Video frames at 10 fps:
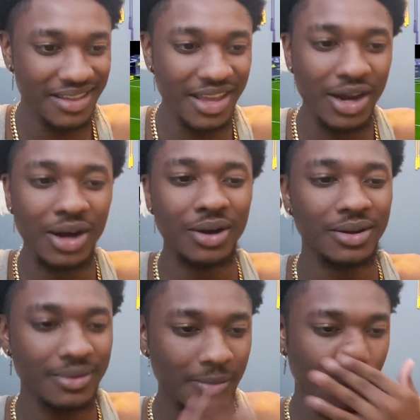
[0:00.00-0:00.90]
He gone.
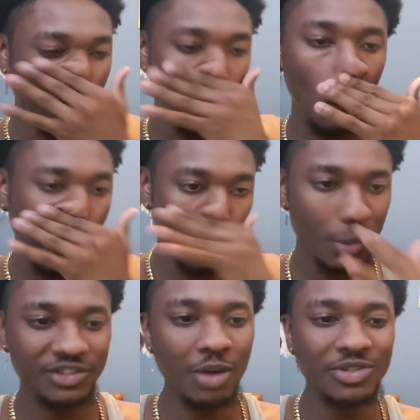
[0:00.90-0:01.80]

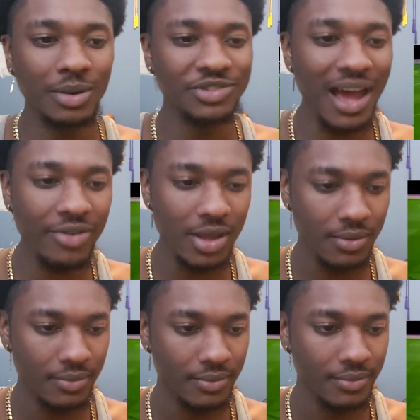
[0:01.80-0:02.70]
Show me something, Chavi.
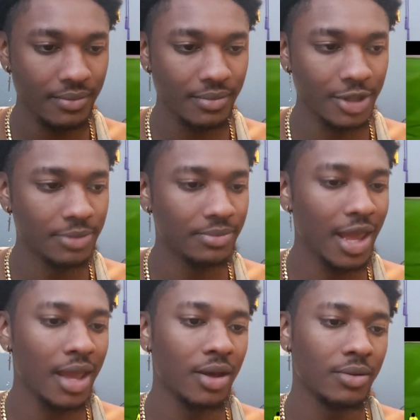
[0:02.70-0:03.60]

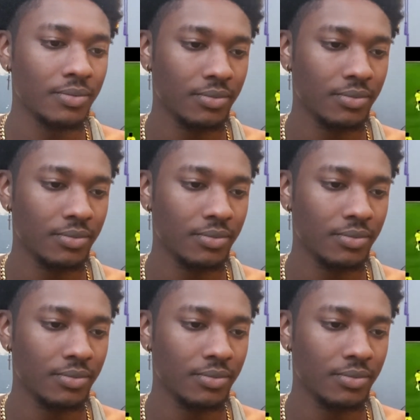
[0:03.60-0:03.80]
Damn.